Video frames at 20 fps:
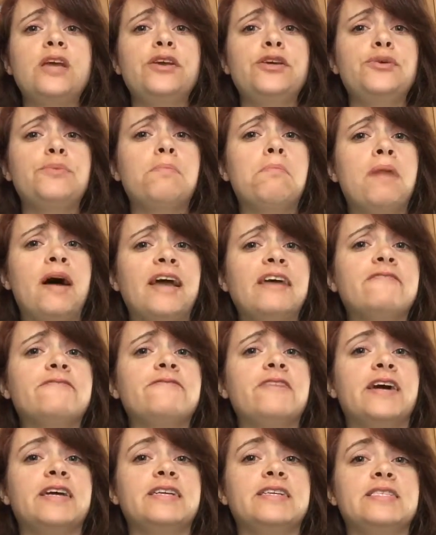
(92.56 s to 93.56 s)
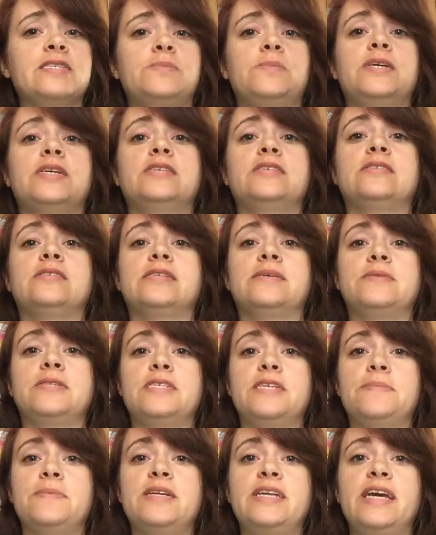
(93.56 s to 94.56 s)
you might find it to be a little
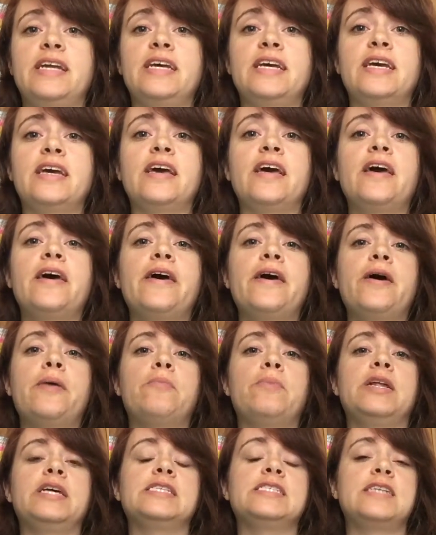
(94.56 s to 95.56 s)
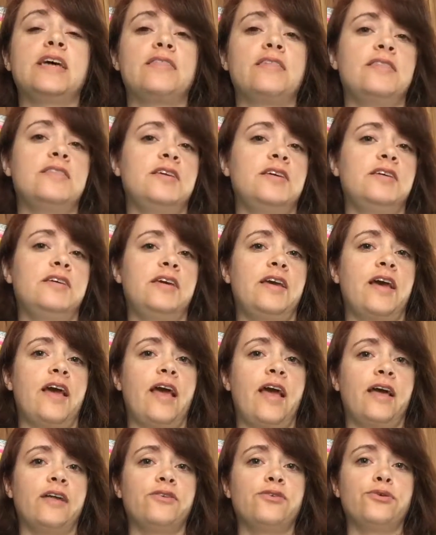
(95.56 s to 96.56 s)
intimidating, but it's nothing that you can't
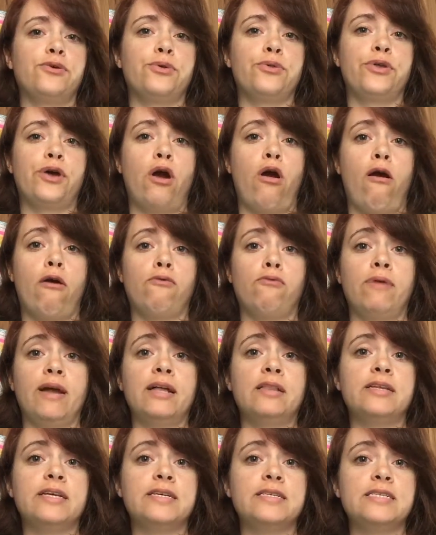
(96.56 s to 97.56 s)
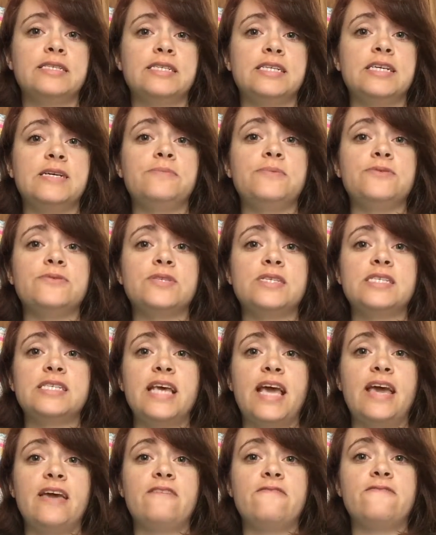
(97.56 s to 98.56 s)
handle. There are railings to keep you
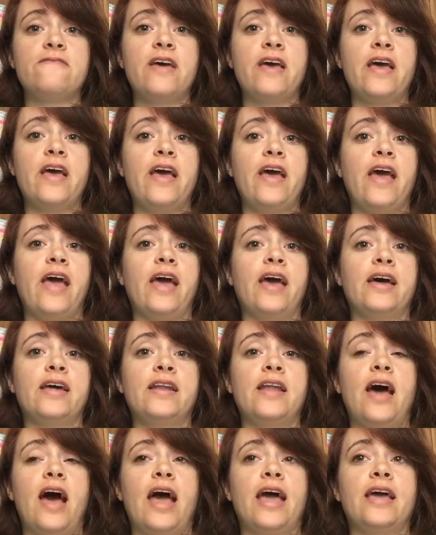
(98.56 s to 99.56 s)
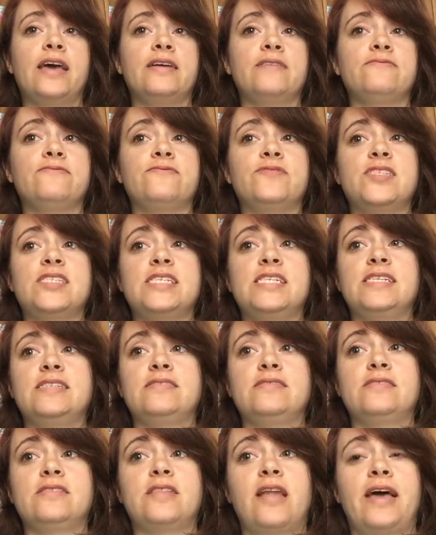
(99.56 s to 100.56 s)
safe, and I've
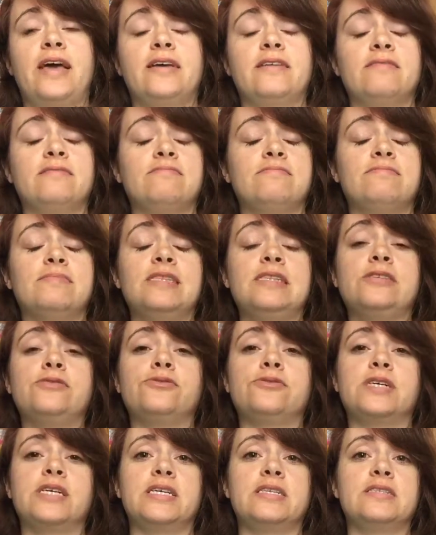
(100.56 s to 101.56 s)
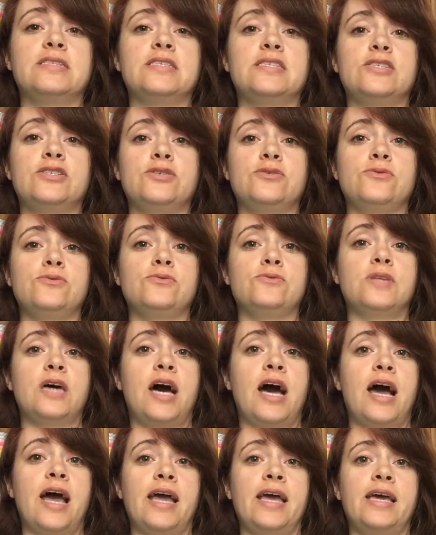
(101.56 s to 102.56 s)
seen like little kids do the
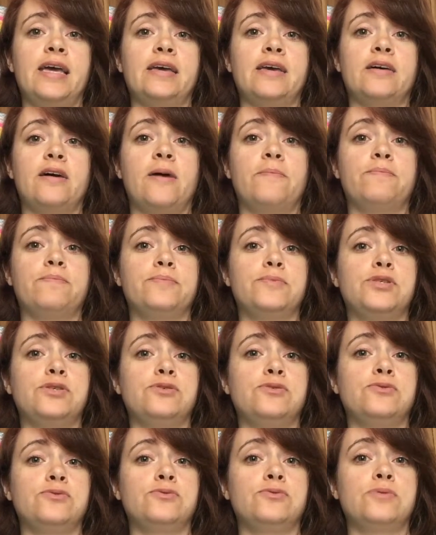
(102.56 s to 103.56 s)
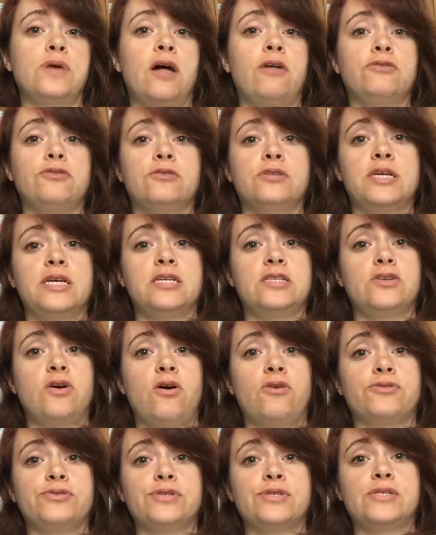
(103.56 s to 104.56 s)
hike up to elderly
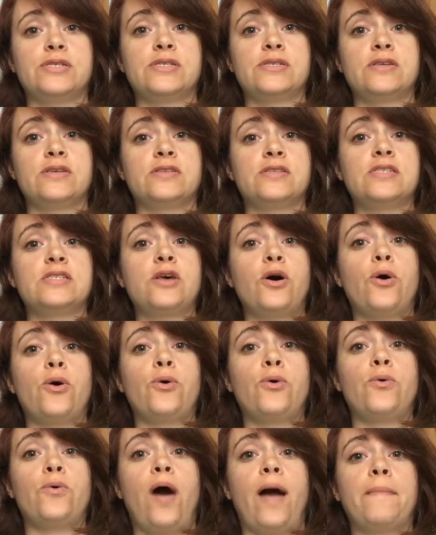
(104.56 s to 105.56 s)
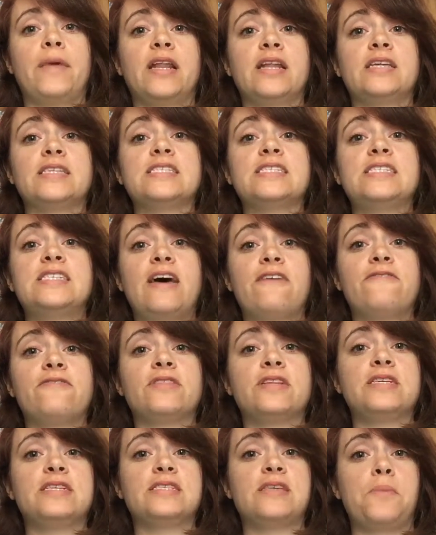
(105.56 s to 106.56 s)
adults. So I mean, it's
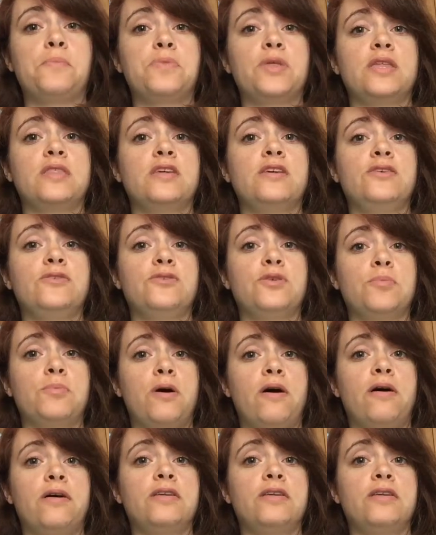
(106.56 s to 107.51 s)
definitely something that you could